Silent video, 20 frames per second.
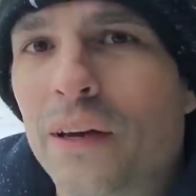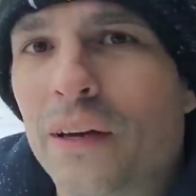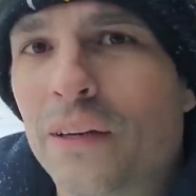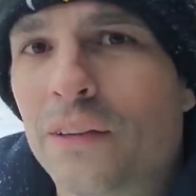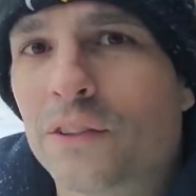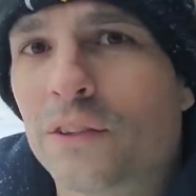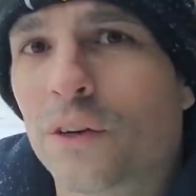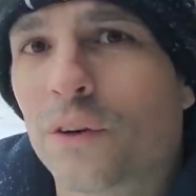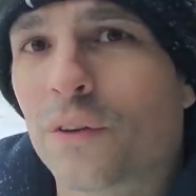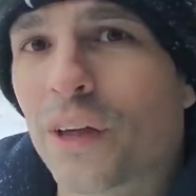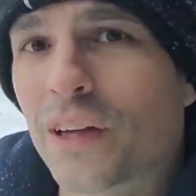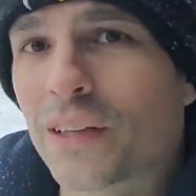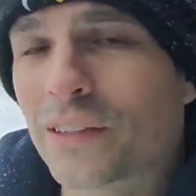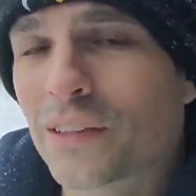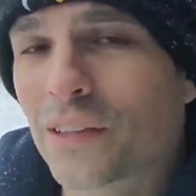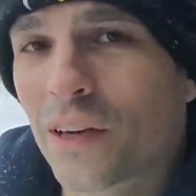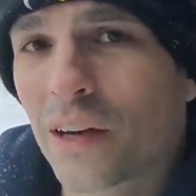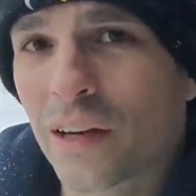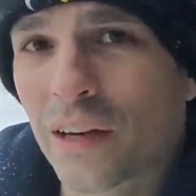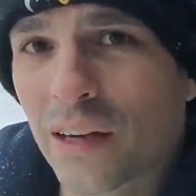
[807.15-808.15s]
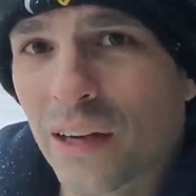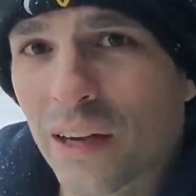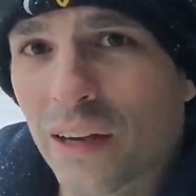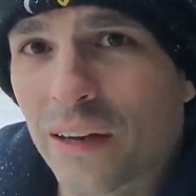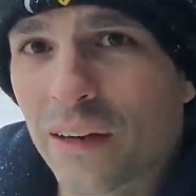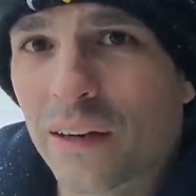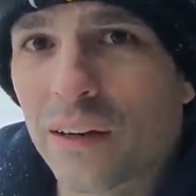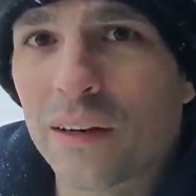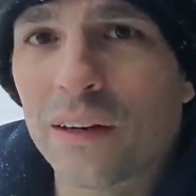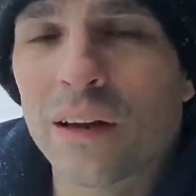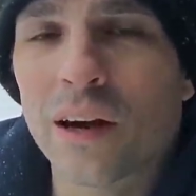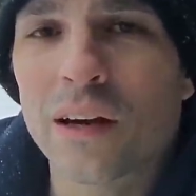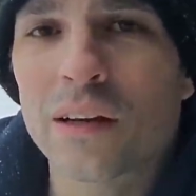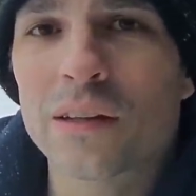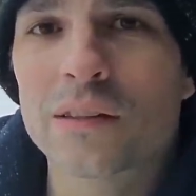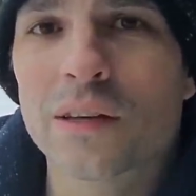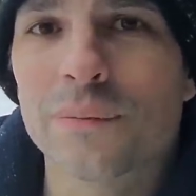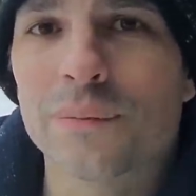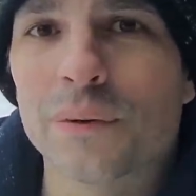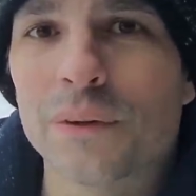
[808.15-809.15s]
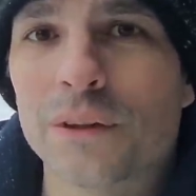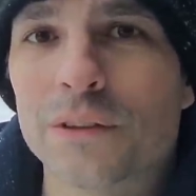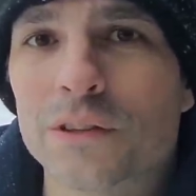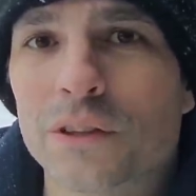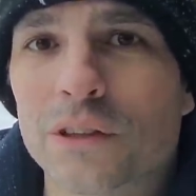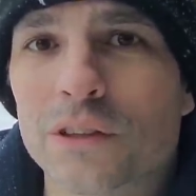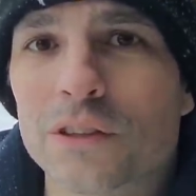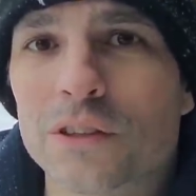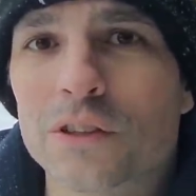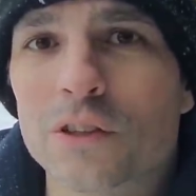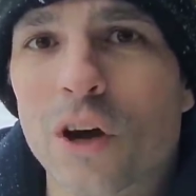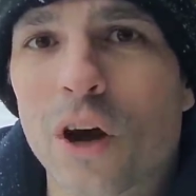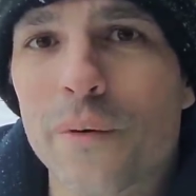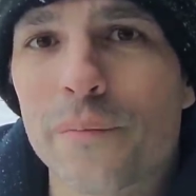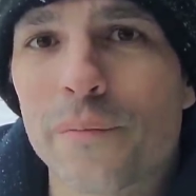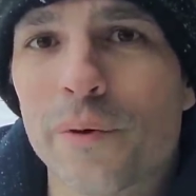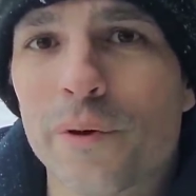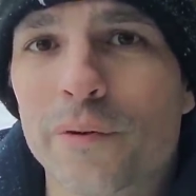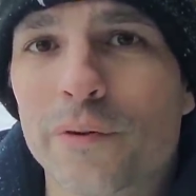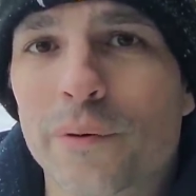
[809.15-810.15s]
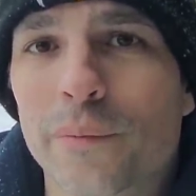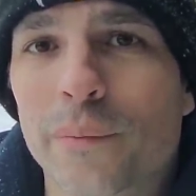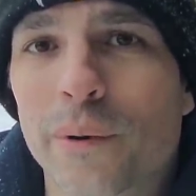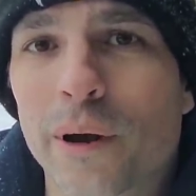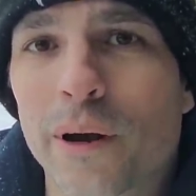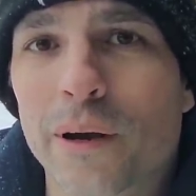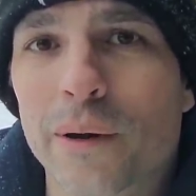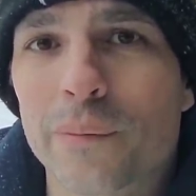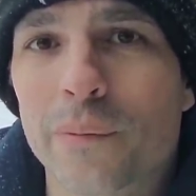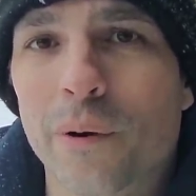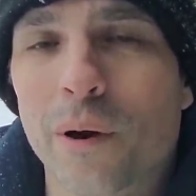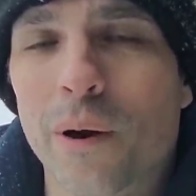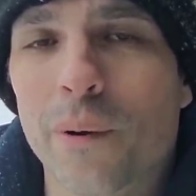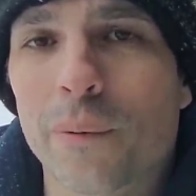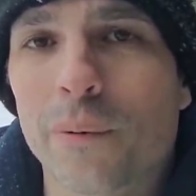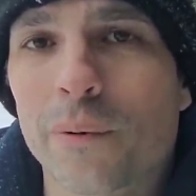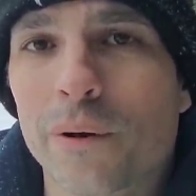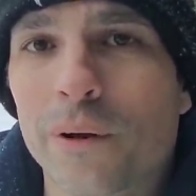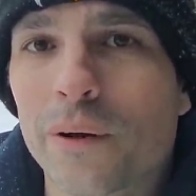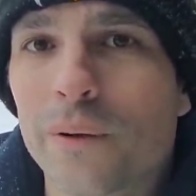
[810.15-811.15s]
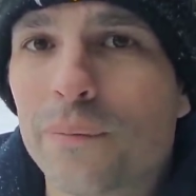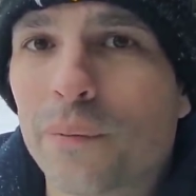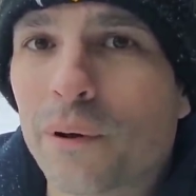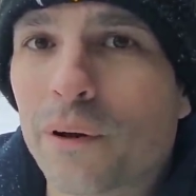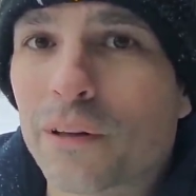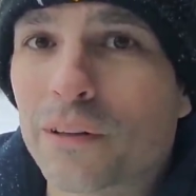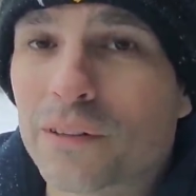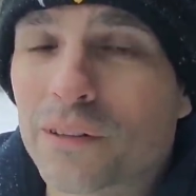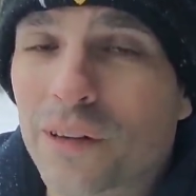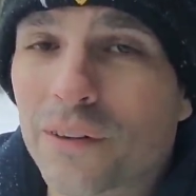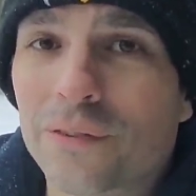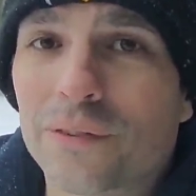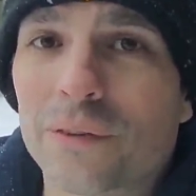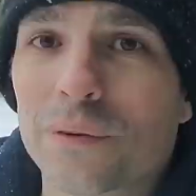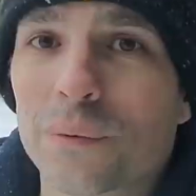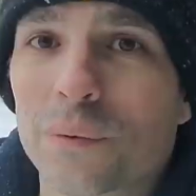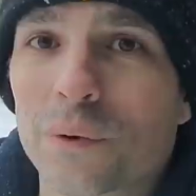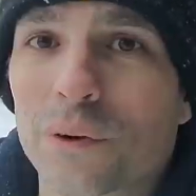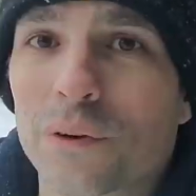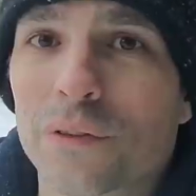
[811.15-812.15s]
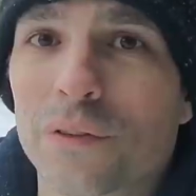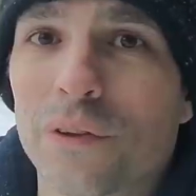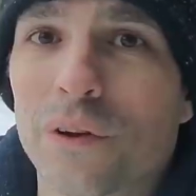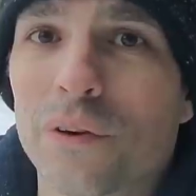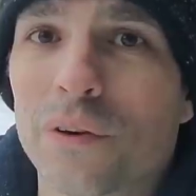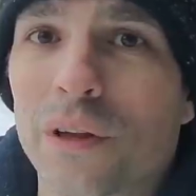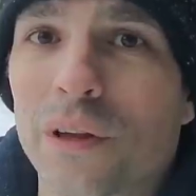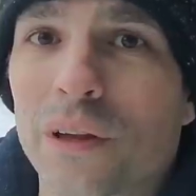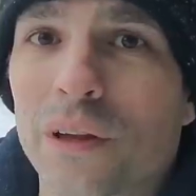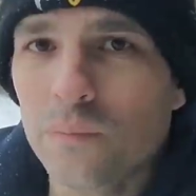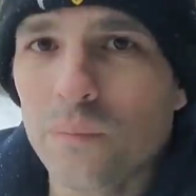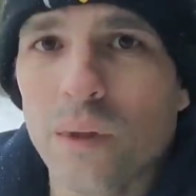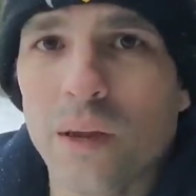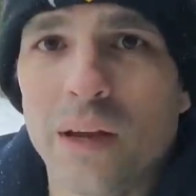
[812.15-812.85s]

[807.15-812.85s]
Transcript: So that's again not something that's going to stop you from buying a property, but it's definitely worth noting